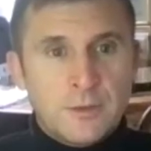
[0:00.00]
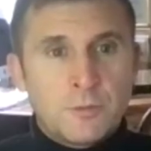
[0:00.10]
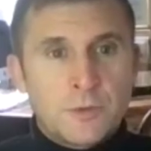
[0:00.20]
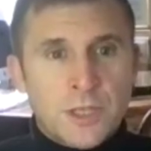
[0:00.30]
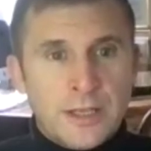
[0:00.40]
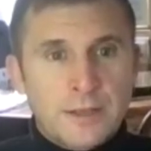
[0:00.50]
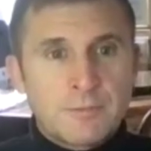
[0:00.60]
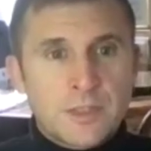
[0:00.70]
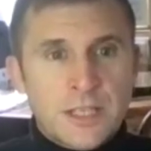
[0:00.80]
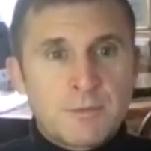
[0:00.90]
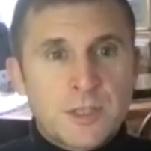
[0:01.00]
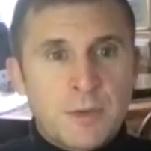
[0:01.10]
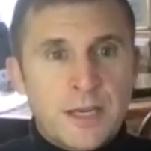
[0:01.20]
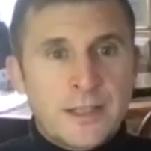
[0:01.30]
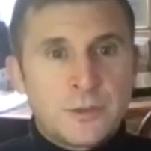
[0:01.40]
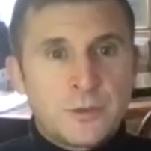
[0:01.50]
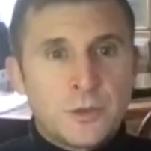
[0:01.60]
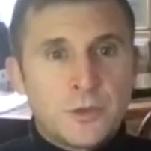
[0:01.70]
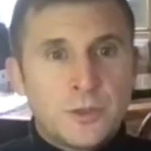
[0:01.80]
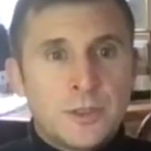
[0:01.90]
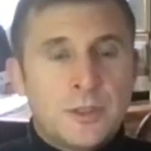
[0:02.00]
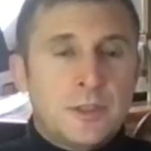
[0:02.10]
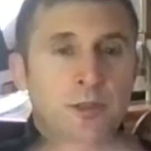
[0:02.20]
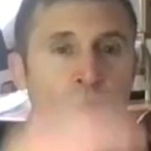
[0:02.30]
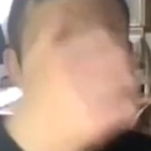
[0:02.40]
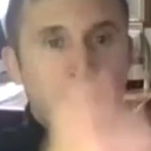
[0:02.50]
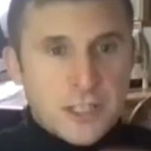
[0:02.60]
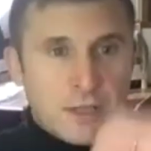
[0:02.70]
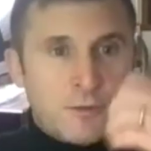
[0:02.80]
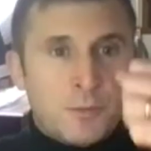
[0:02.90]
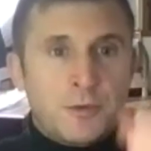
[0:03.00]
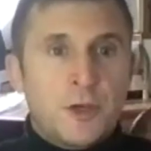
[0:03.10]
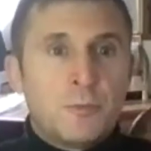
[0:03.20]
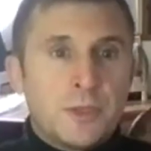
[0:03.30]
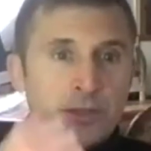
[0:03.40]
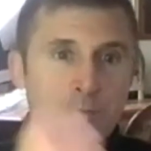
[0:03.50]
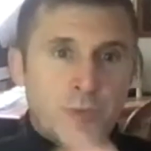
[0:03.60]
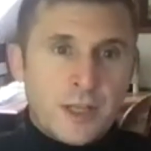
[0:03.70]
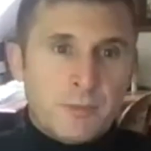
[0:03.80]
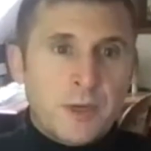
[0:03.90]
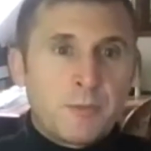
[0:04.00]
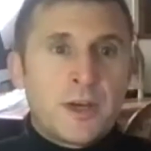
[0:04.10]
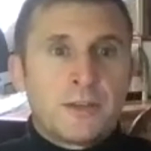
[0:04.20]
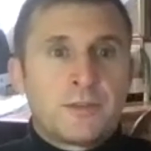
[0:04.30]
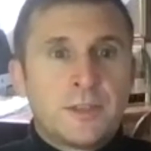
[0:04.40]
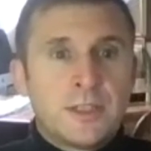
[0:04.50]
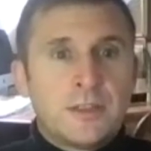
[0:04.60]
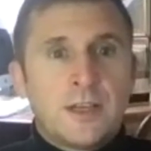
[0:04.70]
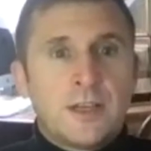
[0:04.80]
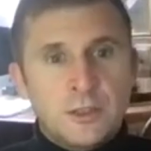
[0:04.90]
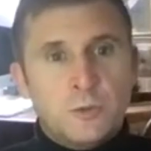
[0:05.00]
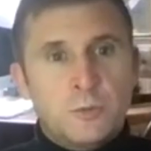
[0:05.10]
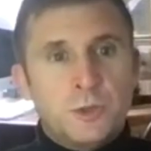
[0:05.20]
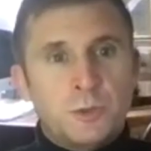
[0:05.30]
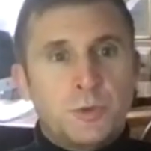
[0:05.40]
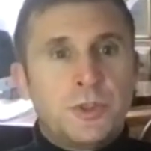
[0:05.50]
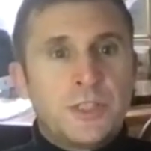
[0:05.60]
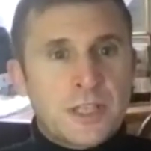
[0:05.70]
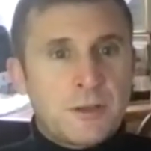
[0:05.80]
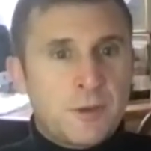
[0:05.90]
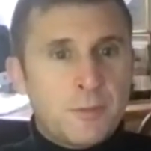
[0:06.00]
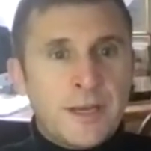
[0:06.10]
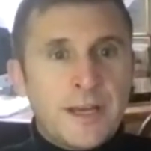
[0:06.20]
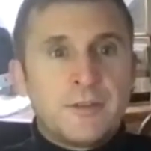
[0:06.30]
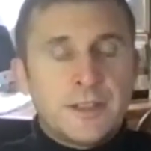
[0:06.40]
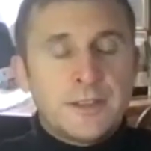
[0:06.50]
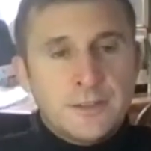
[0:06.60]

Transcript: almost like steps up a ladder or pulling yourself up a rope. It's breath by breath, and you'll pull yourself up and out of it.